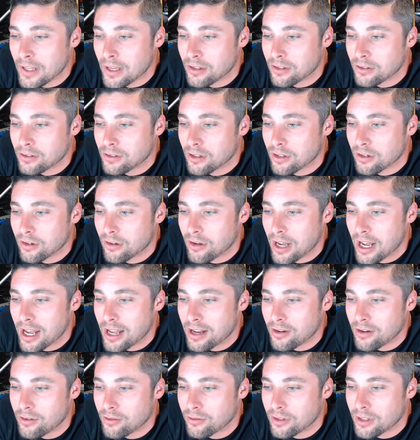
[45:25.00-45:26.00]
So I
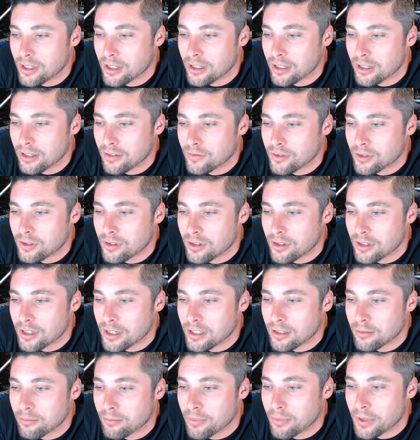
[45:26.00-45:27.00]
don't think I've
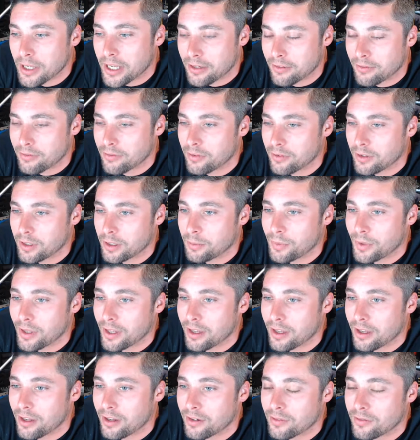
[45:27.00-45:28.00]
tried the backflip
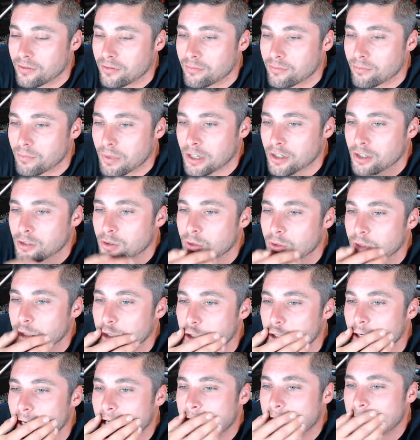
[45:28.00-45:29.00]
yet, but I do want
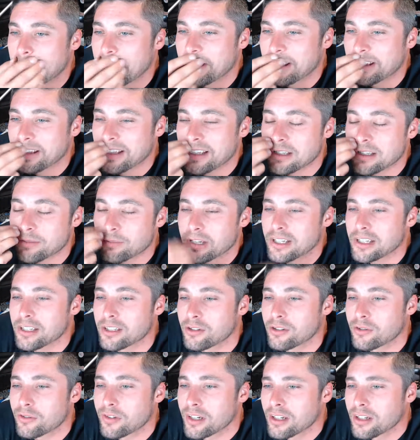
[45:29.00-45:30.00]
to try it. I think that's by
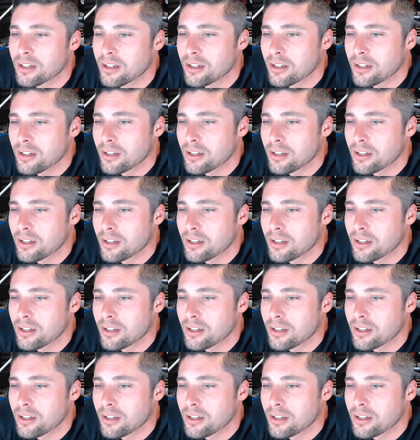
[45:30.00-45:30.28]
Ed Ray.